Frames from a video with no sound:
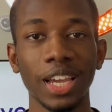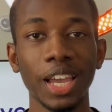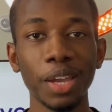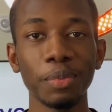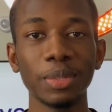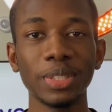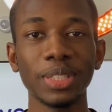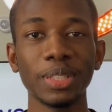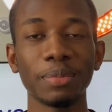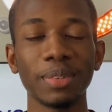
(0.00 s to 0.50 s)
Hey,
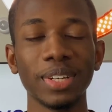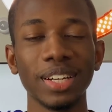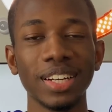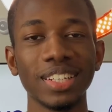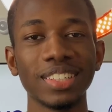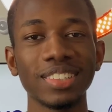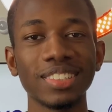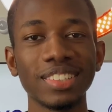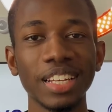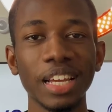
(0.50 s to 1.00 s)
what's up
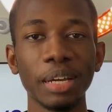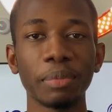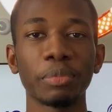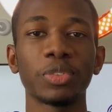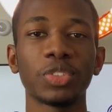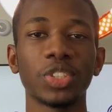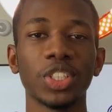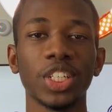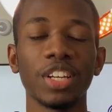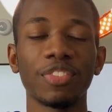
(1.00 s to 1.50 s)
guys? I'm
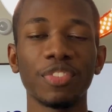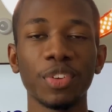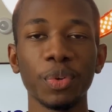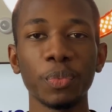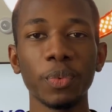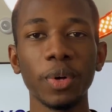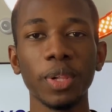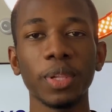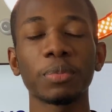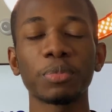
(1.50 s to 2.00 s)
Mujeev
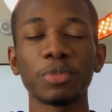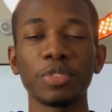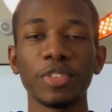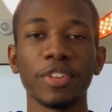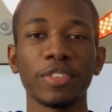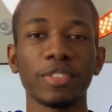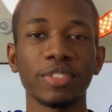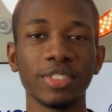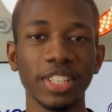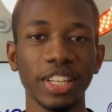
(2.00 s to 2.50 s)
and welcome to
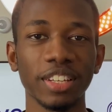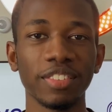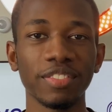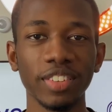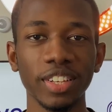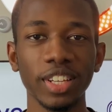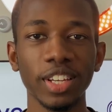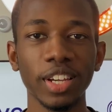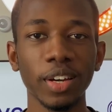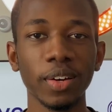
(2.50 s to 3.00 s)
another tech
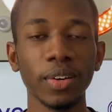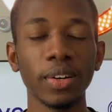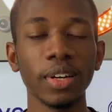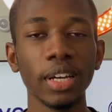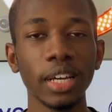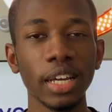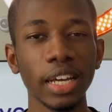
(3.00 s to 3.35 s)
video.